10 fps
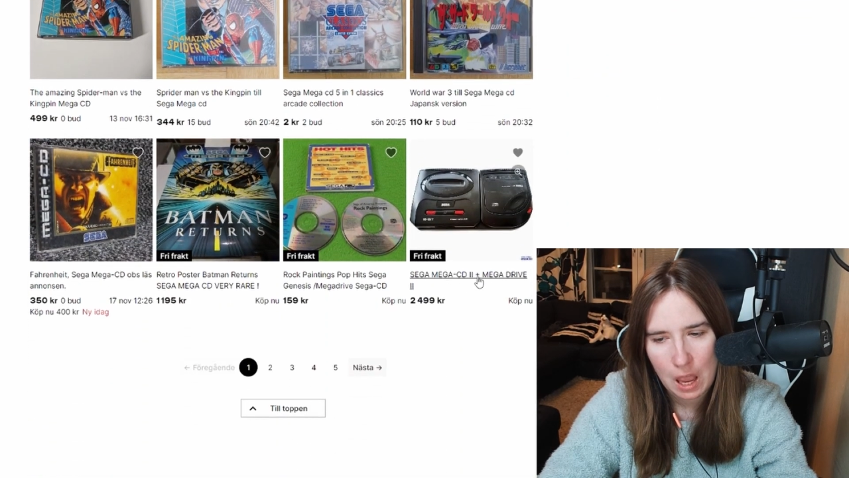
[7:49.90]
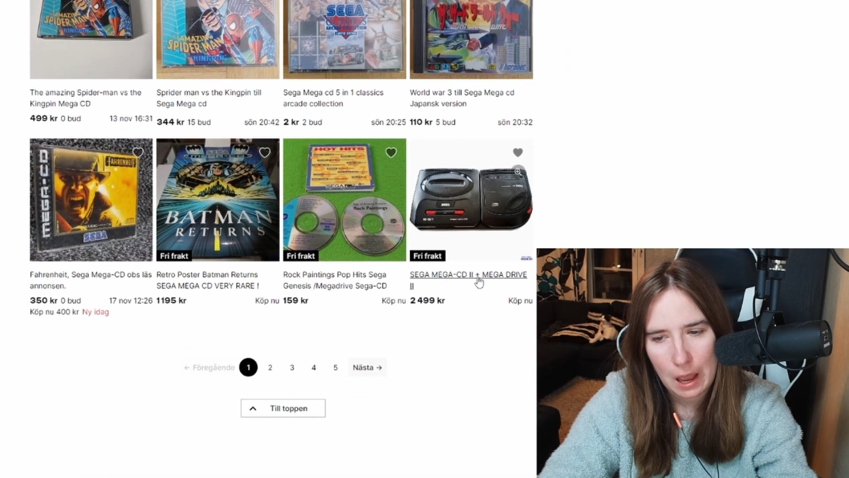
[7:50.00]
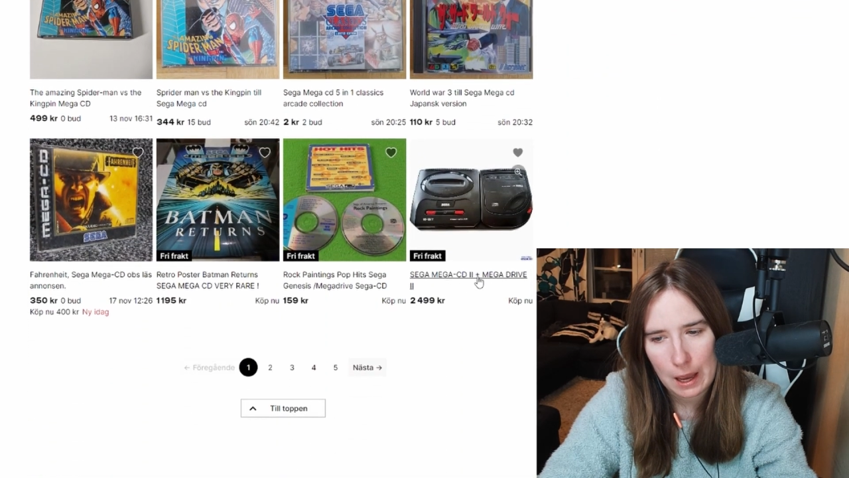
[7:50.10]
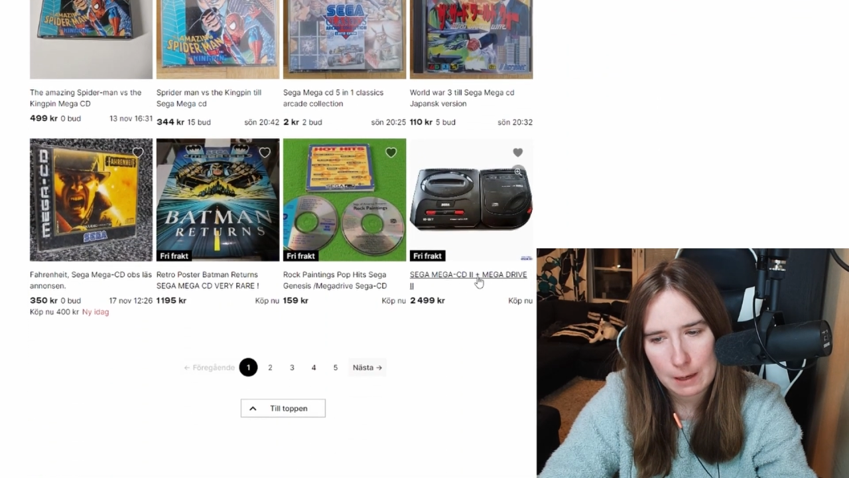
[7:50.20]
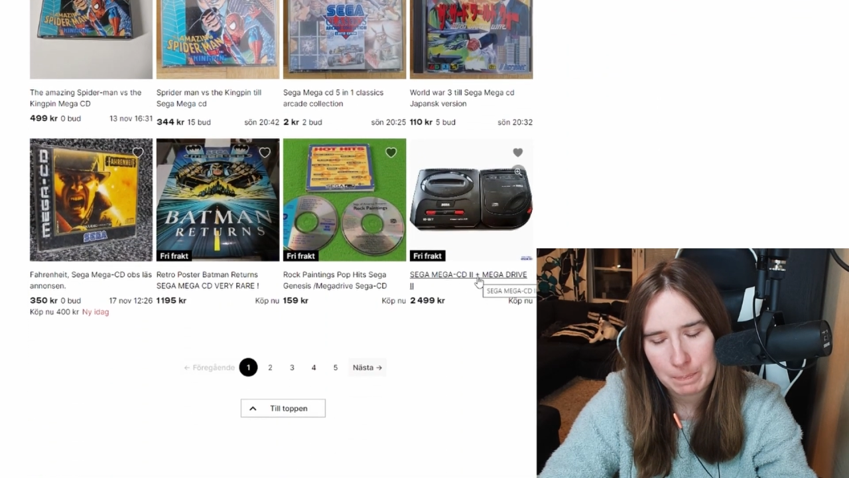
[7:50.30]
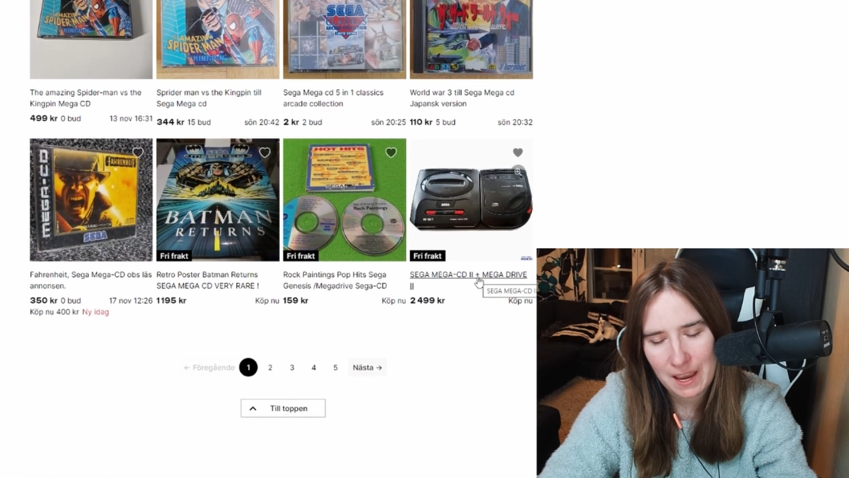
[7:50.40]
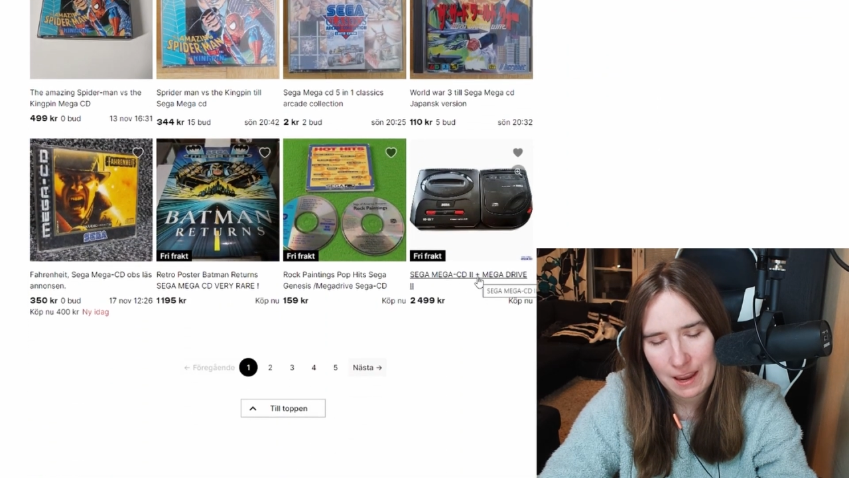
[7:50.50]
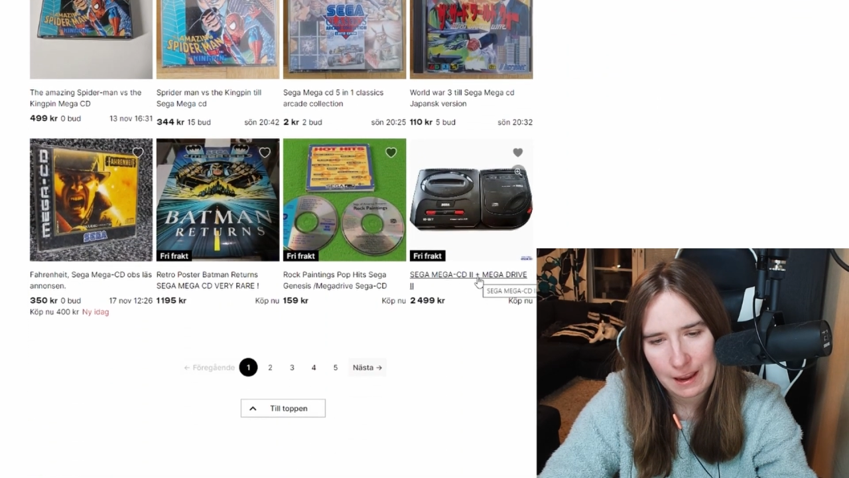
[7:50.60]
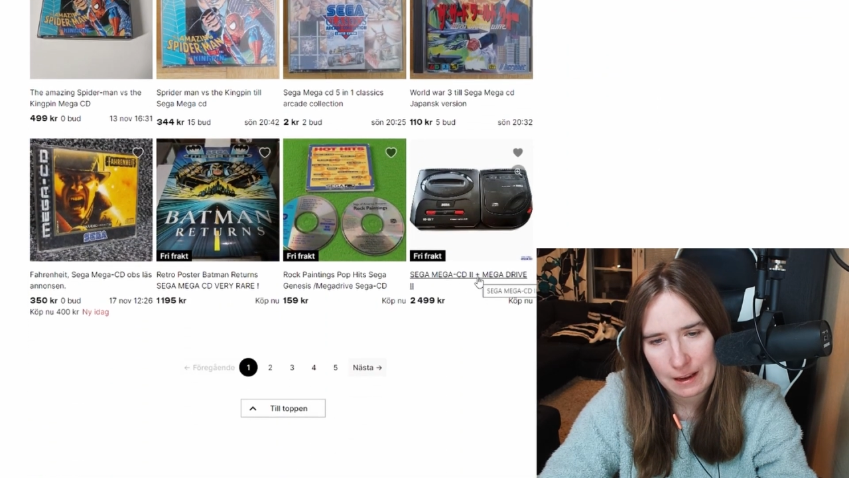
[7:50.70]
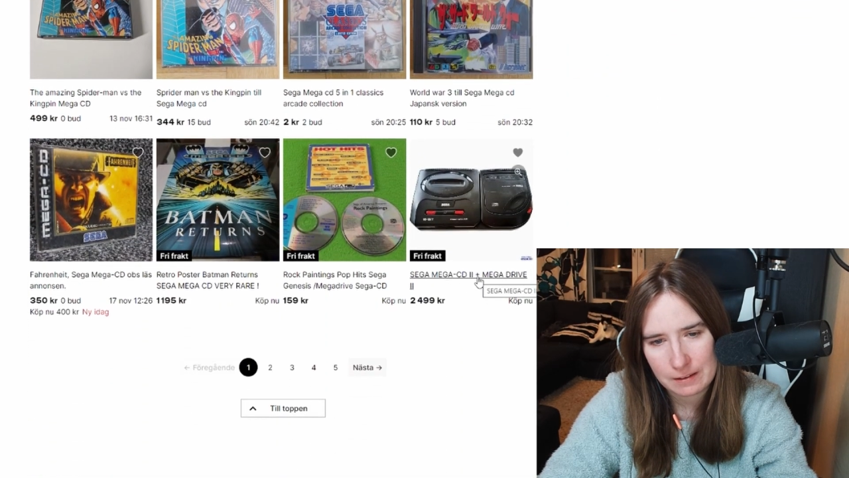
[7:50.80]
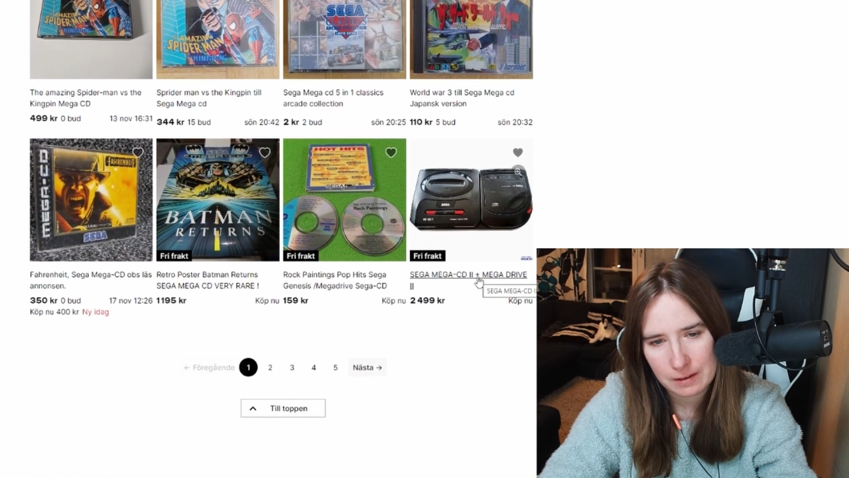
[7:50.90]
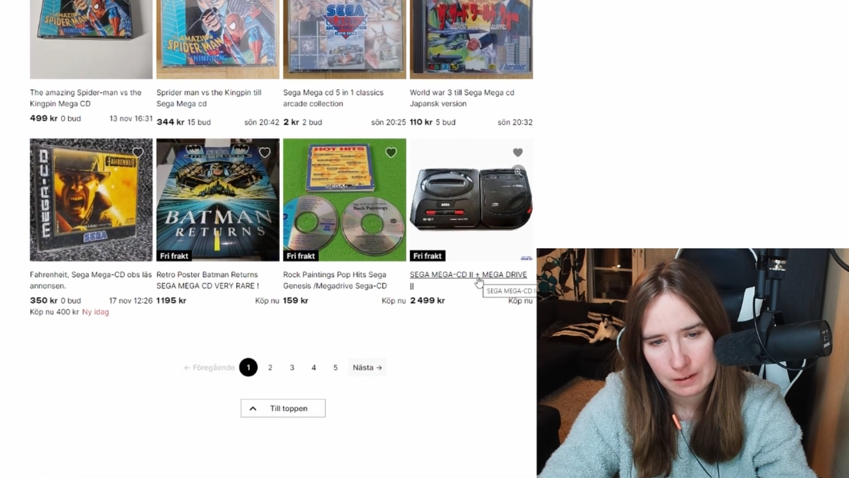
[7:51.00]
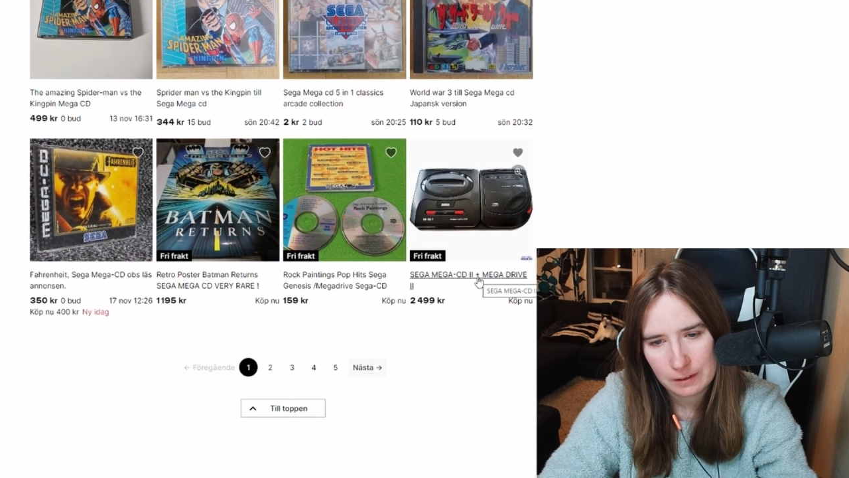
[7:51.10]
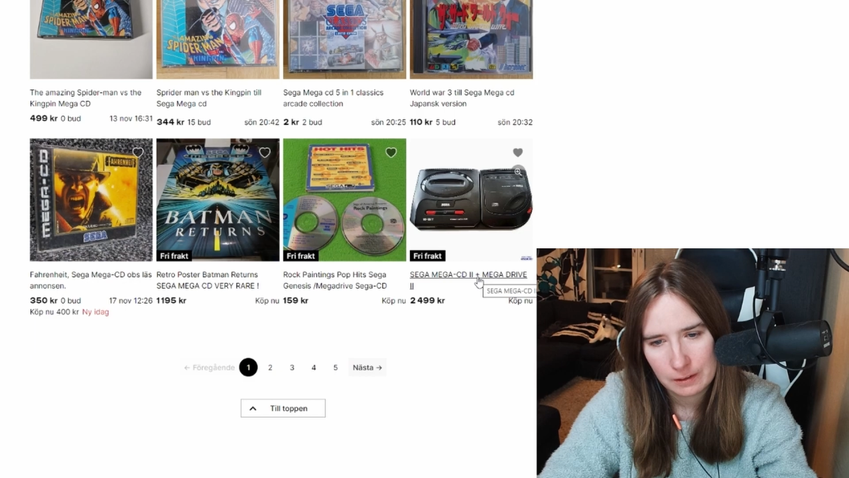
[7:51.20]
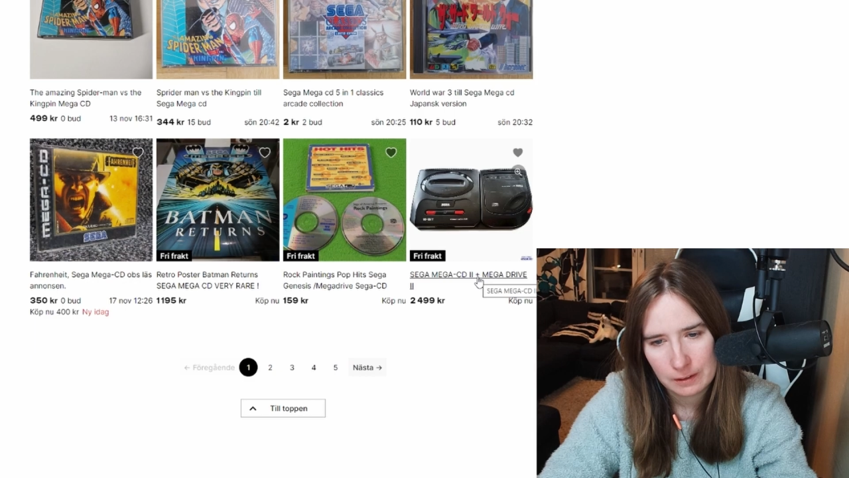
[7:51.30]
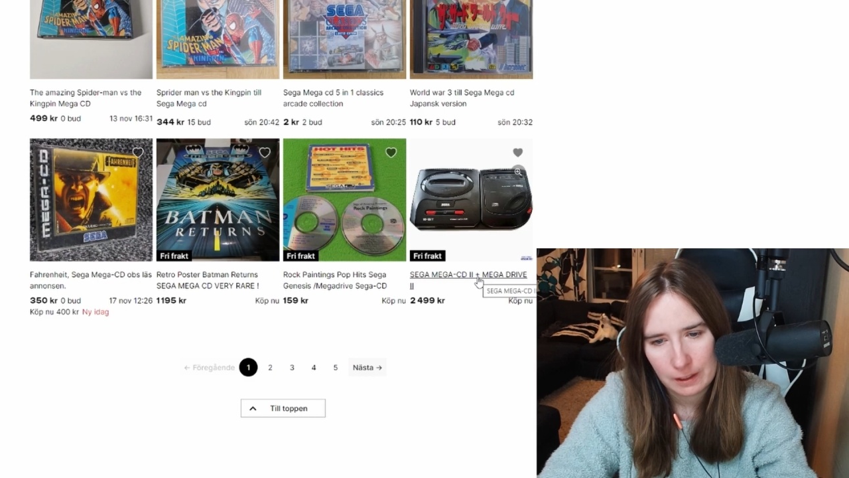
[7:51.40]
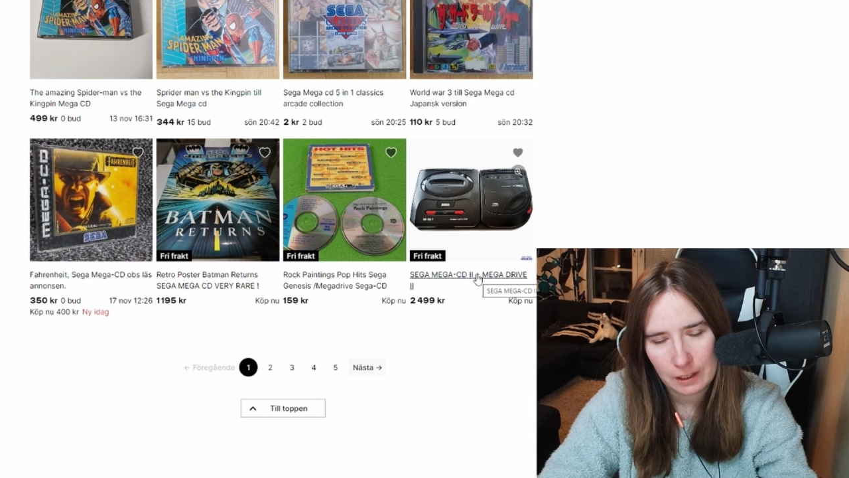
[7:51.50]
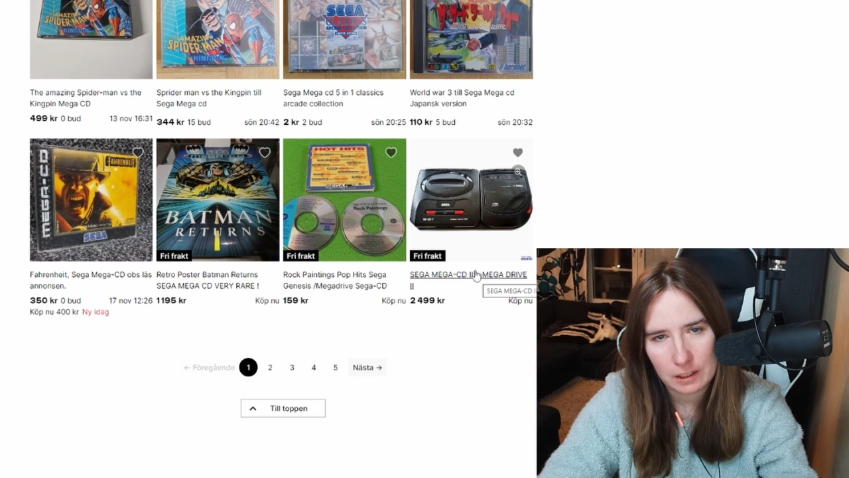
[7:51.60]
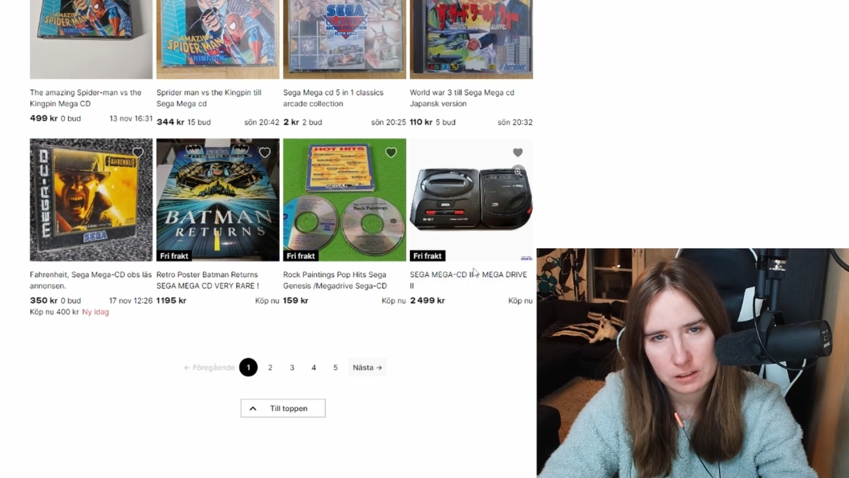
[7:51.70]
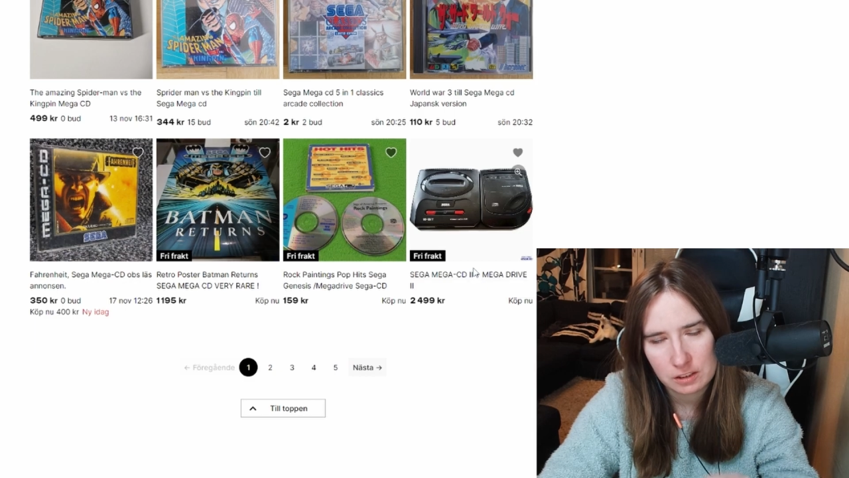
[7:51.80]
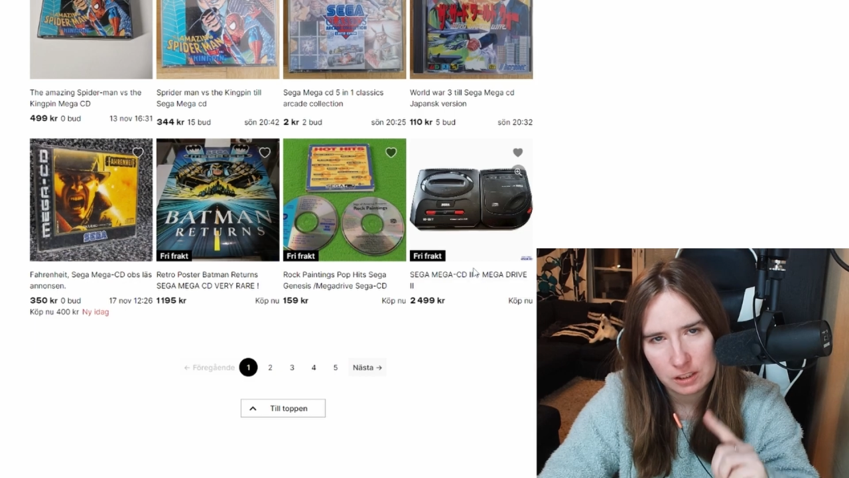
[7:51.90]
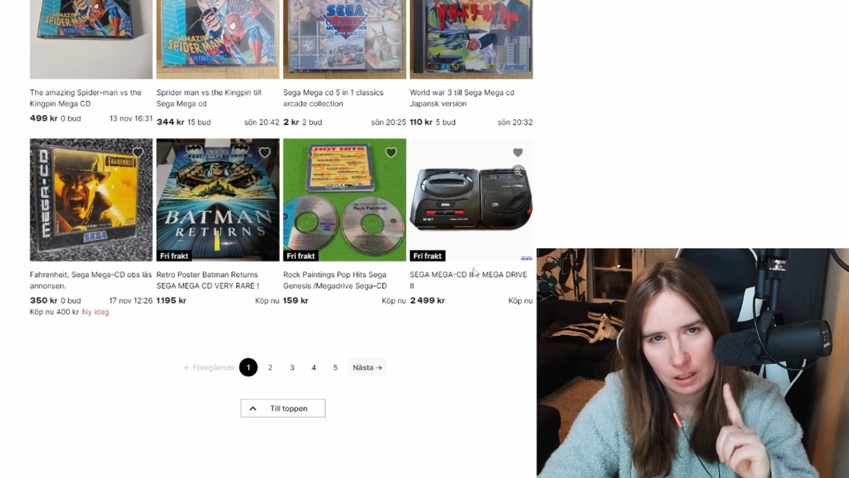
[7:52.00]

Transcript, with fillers: I paid. Actually,